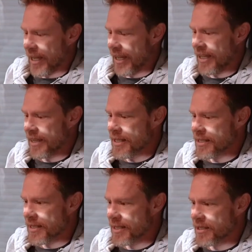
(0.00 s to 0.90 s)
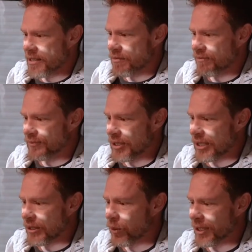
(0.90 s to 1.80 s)
and this is,
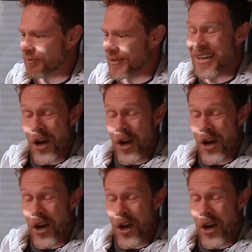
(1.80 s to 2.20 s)
an